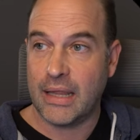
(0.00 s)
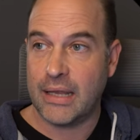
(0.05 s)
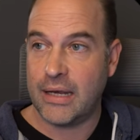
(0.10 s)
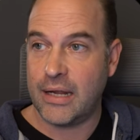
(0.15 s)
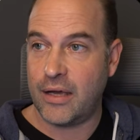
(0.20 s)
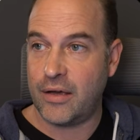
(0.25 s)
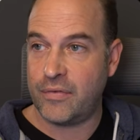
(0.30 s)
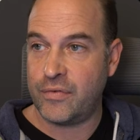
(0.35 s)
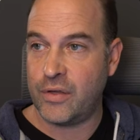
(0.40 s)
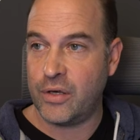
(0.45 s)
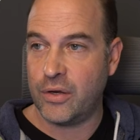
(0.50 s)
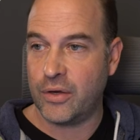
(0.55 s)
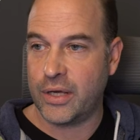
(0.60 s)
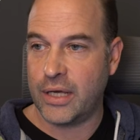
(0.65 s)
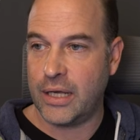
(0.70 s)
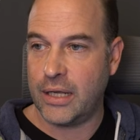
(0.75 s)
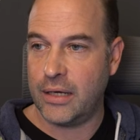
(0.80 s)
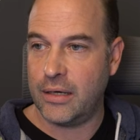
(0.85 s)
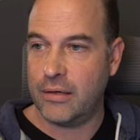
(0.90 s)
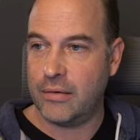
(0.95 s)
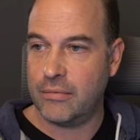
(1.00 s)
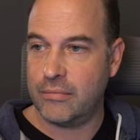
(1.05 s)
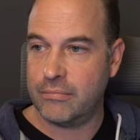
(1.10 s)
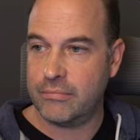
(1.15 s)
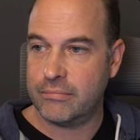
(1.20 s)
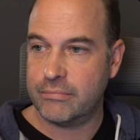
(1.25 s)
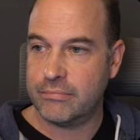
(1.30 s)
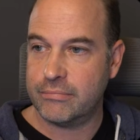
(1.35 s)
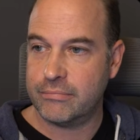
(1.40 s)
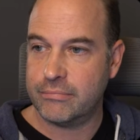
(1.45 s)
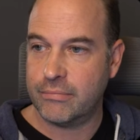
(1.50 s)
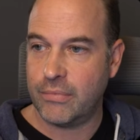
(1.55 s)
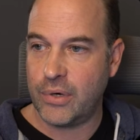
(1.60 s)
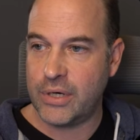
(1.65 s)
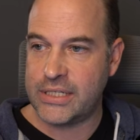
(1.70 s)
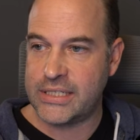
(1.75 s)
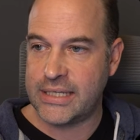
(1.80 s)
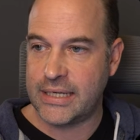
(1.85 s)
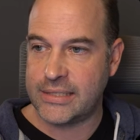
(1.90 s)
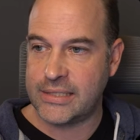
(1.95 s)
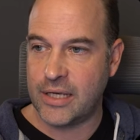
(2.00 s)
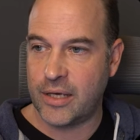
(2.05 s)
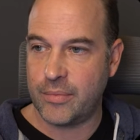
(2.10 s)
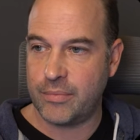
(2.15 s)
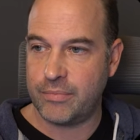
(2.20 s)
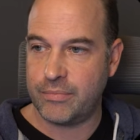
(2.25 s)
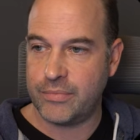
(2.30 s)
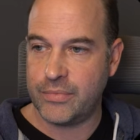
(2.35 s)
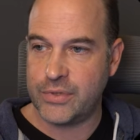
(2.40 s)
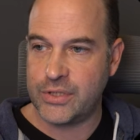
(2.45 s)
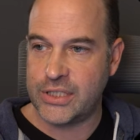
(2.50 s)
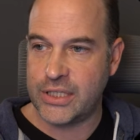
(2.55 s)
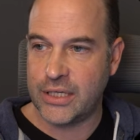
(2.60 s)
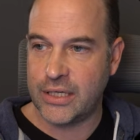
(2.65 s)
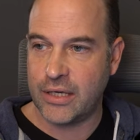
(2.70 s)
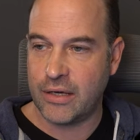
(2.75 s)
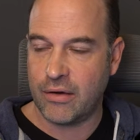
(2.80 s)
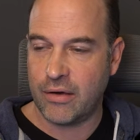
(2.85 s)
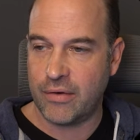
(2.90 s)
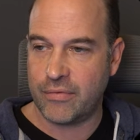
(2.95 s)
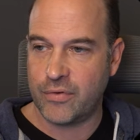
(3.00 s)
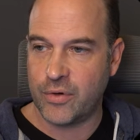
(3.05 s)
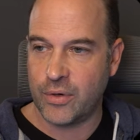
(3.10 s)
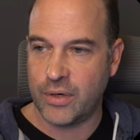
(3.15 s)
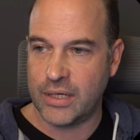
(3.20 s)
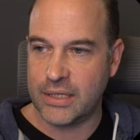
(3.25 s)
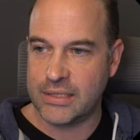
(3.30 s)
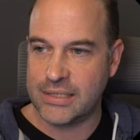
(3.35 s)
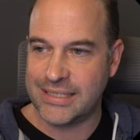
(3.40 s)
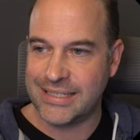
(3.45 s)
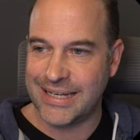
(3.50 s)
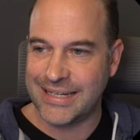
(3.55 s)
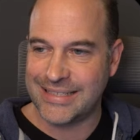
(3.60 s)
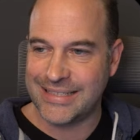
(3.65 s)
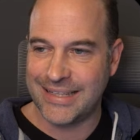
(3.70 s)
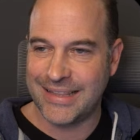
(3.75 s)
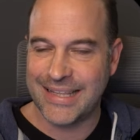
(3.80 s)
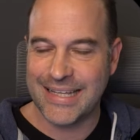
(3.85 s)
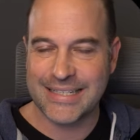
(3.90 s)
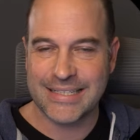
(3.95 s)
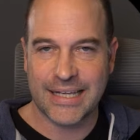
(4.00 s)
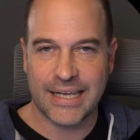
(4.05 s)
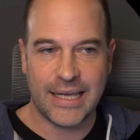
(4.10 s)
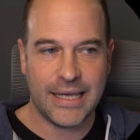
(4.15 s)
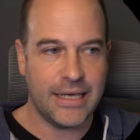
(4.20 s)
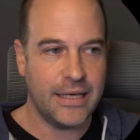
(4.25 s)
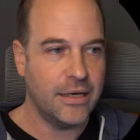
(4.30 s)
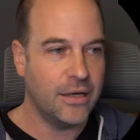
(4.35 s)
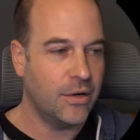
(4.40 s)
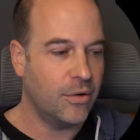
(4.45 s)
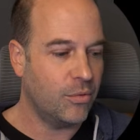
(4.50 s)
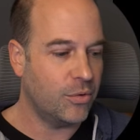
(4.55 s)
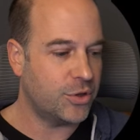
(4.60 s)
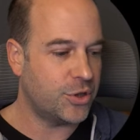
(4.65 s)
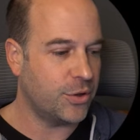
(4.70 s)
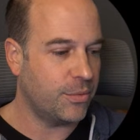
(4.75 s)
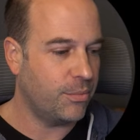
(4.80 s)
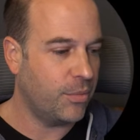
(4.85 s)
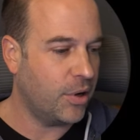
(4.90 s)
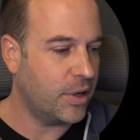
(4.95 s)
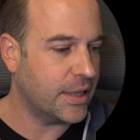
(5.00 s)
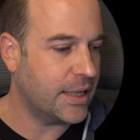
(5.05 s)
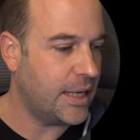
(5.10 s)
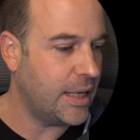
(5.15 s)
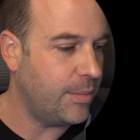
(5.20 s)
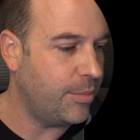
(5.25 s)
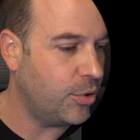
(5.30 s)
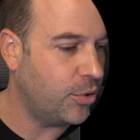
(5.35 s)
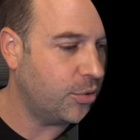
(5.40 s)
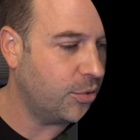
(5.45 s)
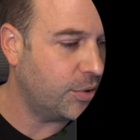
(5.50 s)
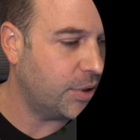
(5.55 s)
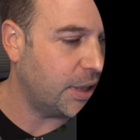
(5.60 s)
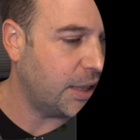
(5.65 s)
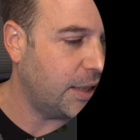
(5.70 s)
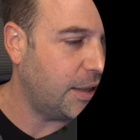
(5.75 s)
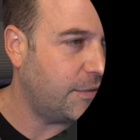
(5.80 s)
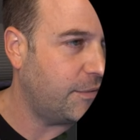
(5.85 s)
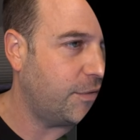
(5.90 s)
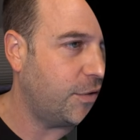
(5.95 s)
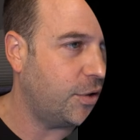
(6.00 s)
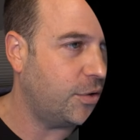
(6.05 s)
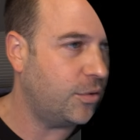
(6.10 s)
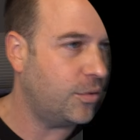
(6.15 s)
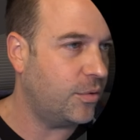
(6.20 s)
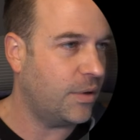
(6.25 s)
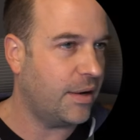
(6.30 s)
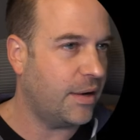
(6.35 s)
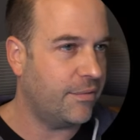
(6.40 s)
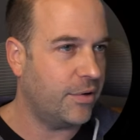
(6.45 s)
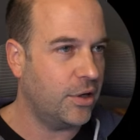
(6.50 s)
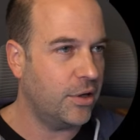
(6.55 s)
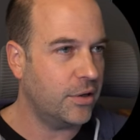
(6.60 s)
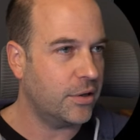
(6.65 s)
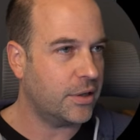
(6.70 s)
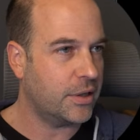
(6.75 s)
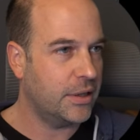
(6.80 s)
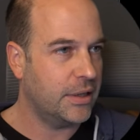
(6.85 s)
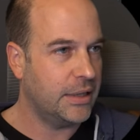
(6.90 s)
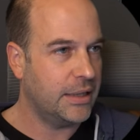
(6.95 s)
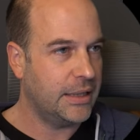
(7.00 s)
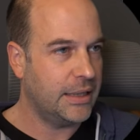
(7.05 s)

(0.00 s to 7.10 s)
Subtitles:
Now, if you look in my setup, you see I've got it set to this key, which on my keyboard, if you have a look,